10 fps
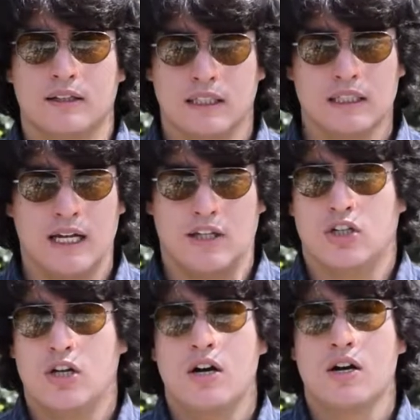this
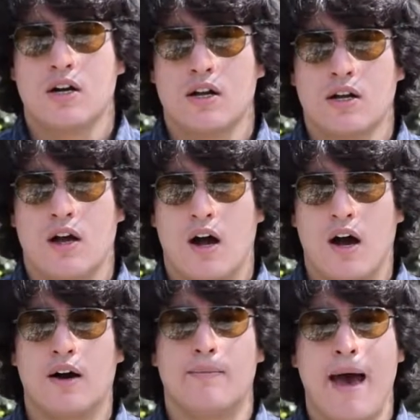ledger
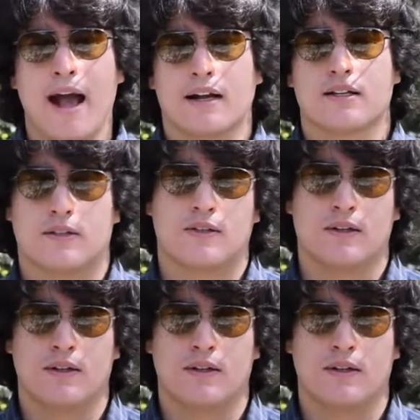are banks.